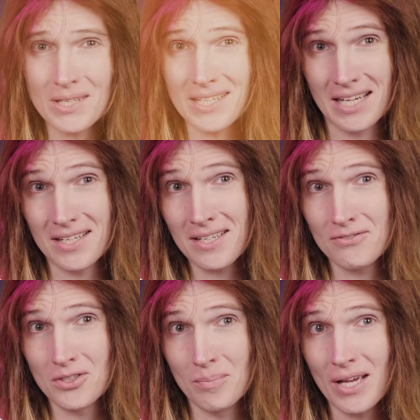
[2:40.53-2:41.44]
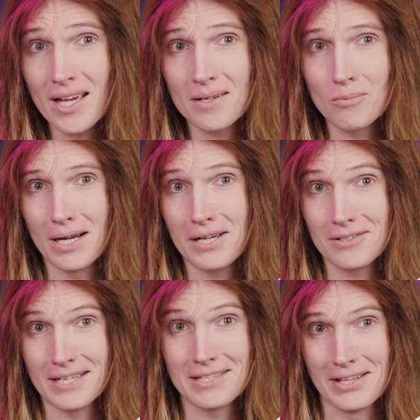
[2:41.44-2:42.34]
being handcuffed to bed
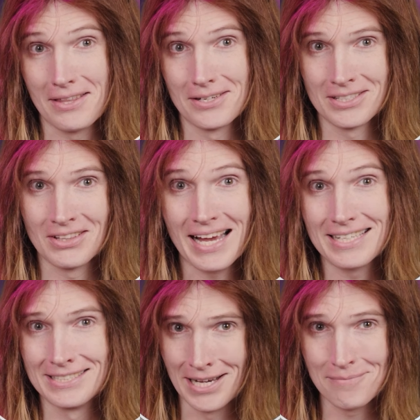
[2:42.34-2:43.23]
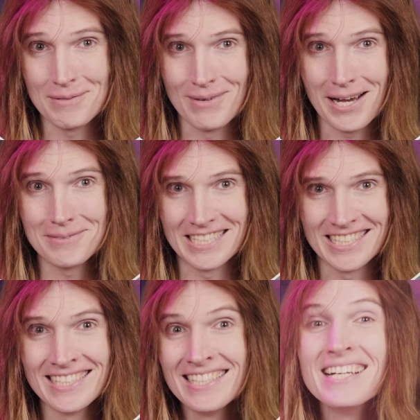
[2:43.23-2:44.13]
while a leather-clad dommy mommy